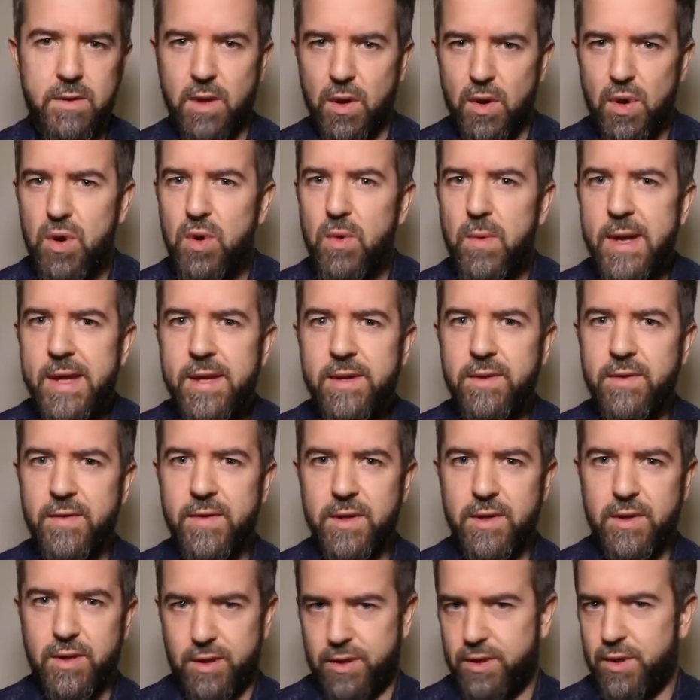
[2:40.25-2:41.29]
So who is
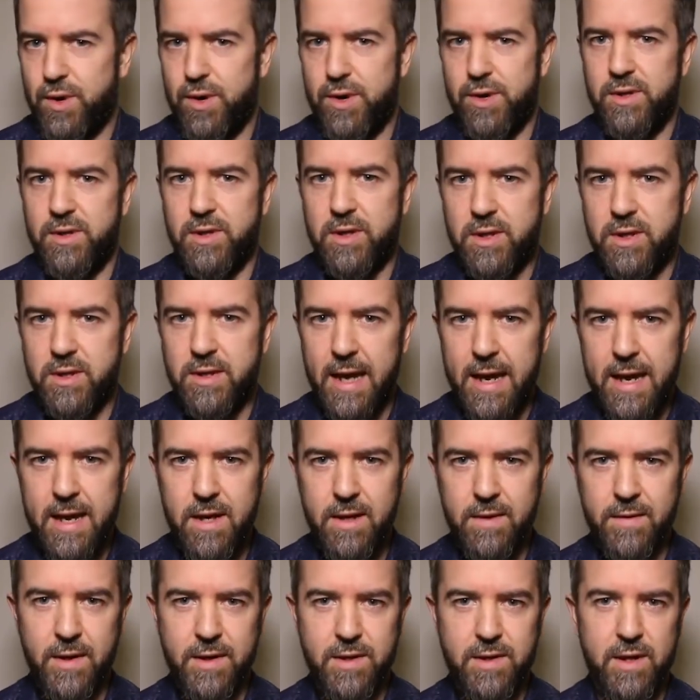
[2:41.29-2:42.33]
this certain
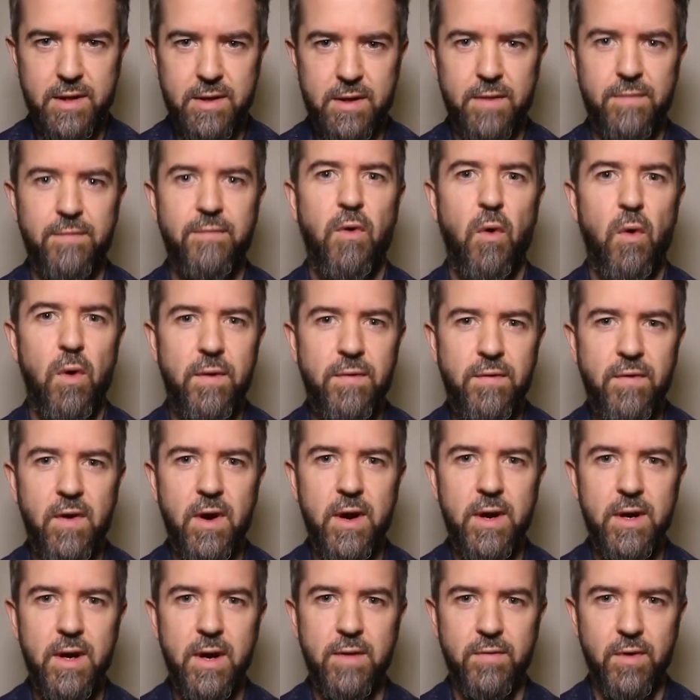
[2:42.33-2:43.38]
state that's at the
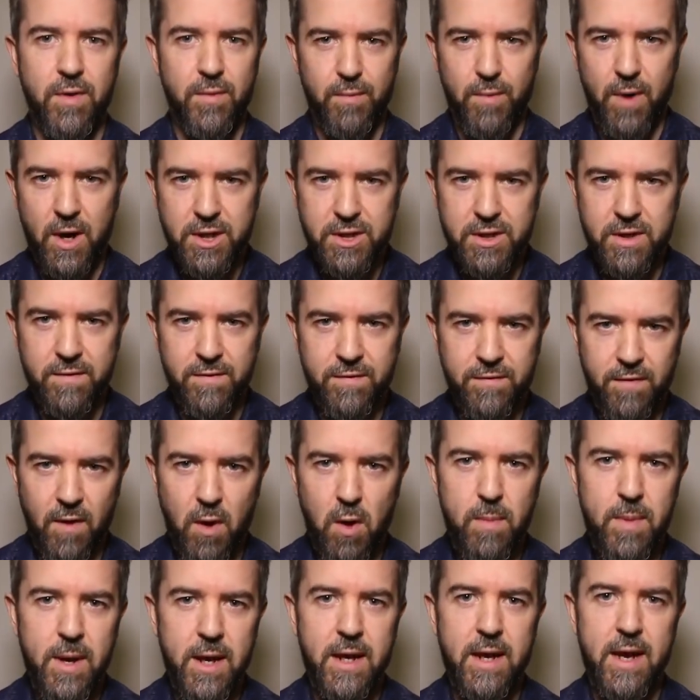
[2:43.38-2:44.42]
forefront of a
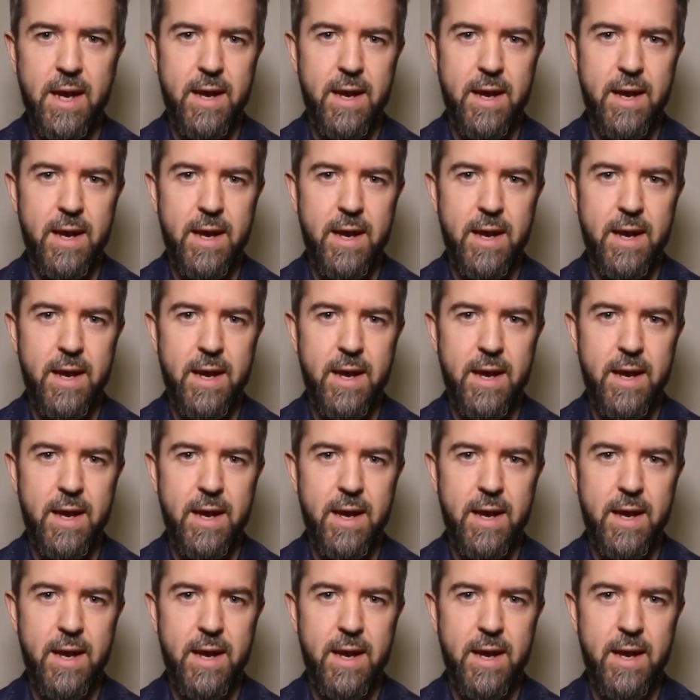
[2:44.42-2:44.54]
Russia-phobic